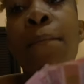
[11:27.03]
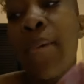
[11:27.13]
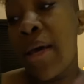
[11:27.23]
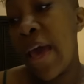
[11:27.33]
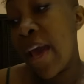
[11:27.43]

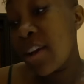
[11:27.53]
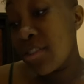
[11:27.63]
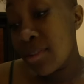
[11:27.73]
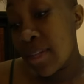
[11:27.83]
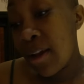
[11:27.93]
But
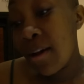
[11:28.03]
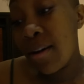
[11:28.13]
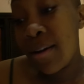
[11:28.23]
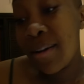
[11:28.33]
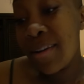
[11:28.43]
actually,
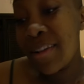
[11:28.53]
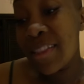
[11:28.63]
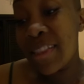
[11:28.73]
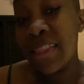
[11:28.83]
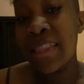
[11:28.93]
y'all,
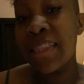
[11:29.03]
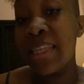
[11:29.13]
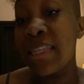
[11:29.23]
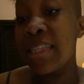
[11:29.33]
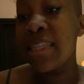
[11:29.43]

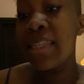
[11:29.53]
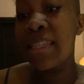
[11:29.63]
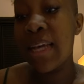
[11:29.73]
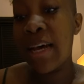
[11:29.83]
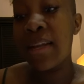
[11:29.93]
this is
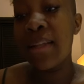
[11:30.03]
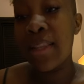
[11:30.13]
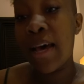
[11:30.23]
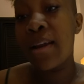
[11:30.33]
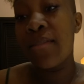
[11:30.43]
not a
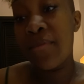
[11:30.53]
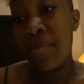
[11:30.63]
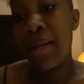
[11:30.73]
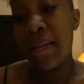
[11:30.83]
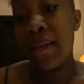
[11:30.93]
lot of
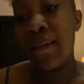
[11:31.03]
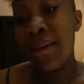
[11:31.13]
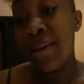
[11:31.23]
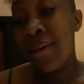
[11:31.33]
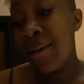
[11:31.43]
money.
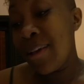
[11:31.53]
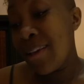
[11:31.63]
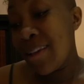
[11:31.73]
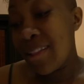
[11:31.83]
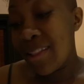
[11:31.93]

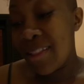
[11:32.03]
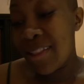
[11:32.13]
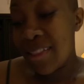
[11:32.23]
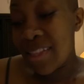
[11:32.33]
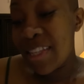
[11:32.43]

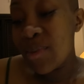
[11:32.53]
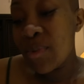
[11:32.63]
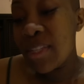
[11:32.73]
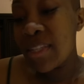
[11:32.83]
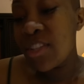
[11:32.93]
This
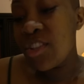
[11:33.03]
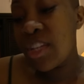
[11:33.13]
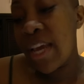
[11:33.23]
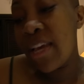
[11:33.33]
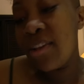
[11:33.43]
was
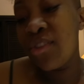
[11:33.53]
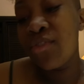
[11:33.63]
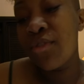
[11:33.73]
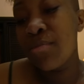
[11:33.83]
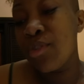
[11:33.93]

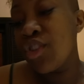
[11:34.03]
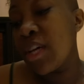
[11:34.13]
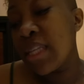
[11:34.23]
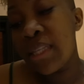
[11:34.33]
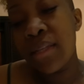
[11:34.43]
exchanged from
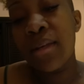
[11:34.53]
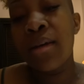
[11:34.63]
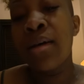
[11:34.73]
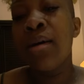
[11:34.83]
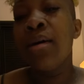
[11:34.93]
just
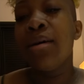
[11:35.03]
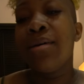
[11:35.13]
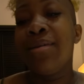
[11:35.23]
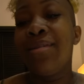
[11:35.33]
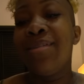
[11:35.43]

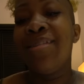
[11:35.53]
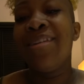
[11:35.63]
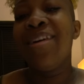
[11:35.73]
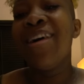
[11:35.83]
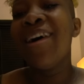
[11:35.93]

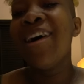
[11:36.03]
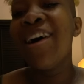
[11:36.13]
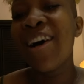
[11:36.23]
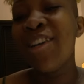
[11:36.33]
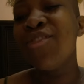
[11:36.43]

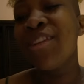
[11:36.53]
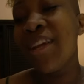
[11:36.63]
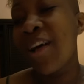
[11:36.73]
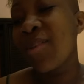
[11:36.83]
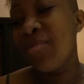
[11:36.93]
a
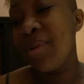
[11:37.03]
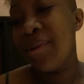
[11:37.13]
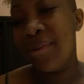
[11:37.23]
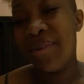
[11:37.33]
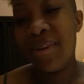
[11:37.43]
$100
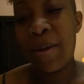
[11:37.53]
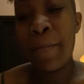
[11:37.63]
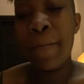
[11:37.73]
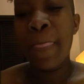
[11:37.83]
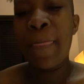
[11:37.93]
bill.
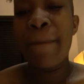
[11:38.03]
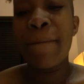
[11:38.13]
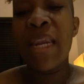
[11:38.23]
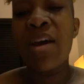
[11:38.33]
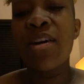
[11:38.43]

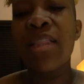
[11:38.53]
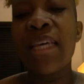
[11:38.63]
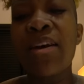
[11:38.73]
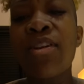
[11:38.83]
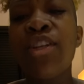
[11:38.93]
And I only
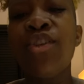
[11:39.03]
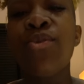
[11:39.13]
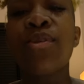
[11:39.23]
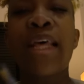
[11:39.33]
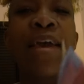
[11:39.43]
think I only
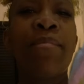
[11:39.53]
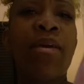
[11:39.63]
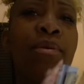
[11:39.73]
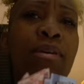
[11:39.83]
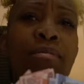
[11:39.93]
used like
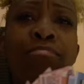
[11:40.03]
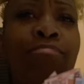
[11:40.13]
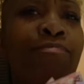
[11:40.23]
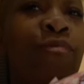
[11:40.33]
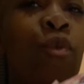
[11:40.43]
maybe
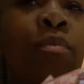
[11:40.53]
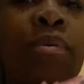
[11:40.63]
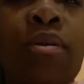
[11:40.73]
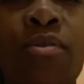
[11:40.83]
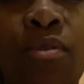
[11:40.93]
4
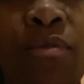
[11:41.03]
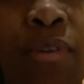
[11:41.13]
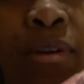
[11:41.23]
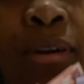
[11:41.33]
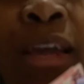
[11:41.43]
bills so
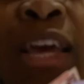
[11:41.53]
far.